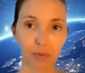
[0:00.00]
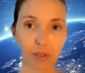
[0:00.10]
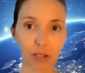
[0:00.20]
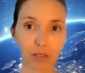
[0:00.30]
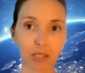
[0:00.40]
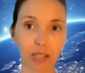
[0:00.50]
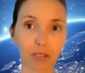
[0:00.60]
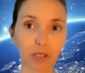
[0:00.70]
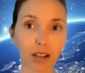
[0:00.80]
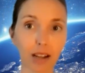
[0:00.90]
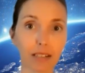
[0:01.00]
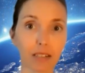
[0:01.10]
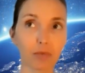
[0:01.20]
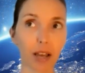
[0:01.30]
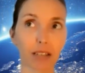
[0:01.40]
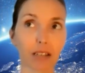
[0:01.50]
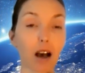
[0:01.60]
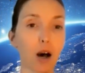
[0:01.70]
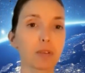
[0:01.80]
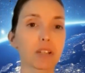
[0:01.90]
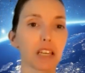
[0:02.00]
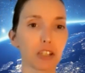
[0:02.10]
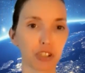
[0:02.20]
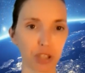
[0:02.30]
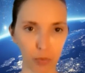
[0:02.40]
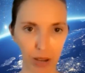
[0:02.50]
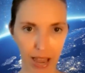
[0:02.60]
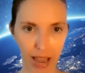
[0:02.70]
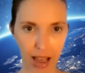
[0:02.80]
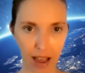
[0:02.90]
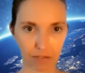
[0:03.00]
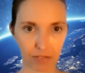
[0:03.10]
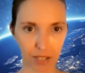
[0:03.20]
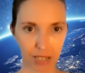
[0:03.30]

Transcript: that it's kind of like an obligation that we have.